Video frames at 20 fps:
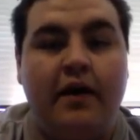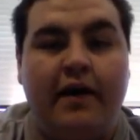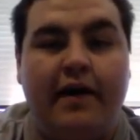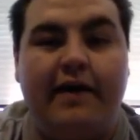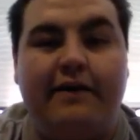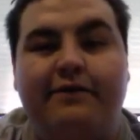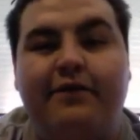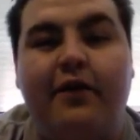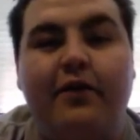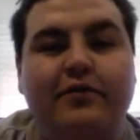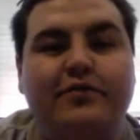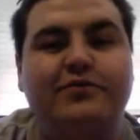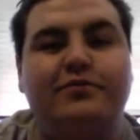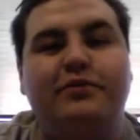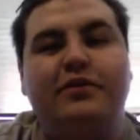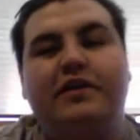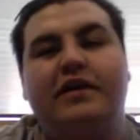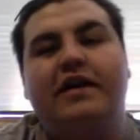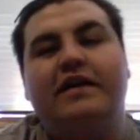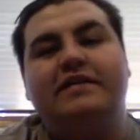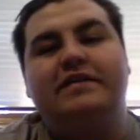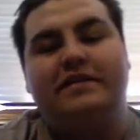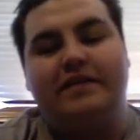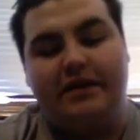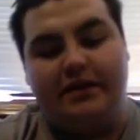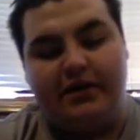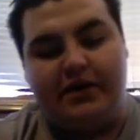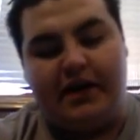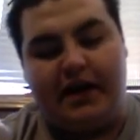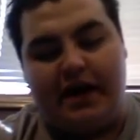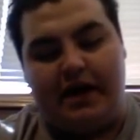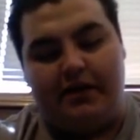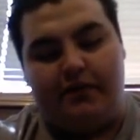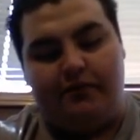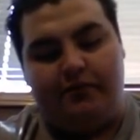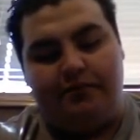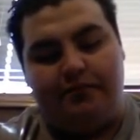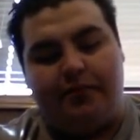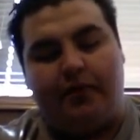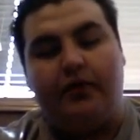Hey folks, Woodgeist here
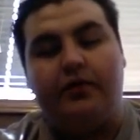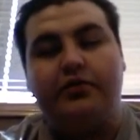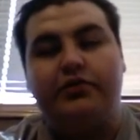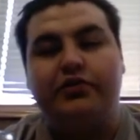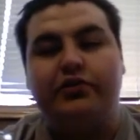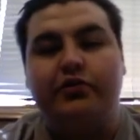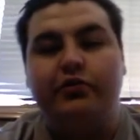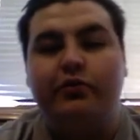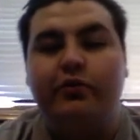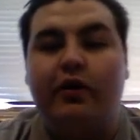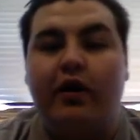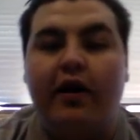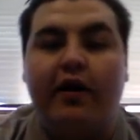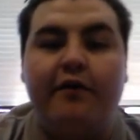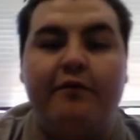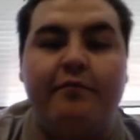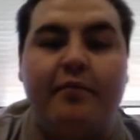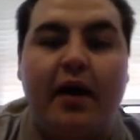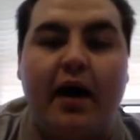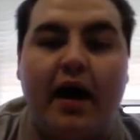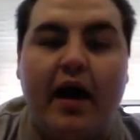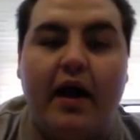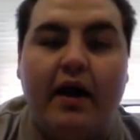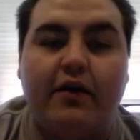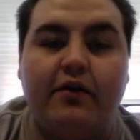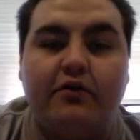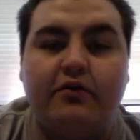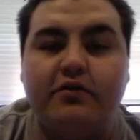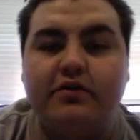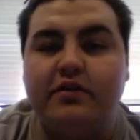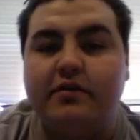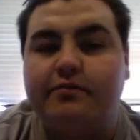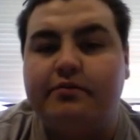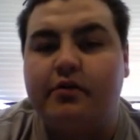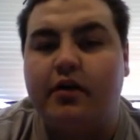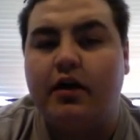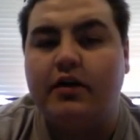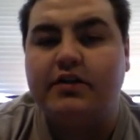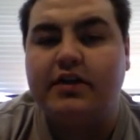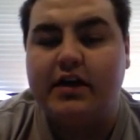again, part 2 of my Kuksa
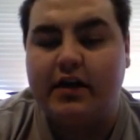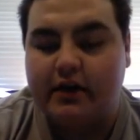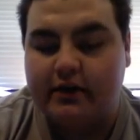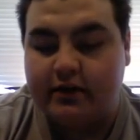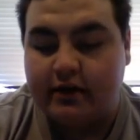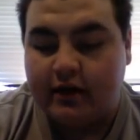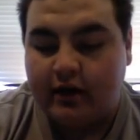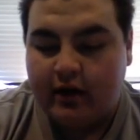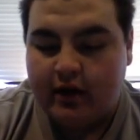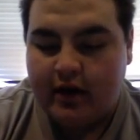project.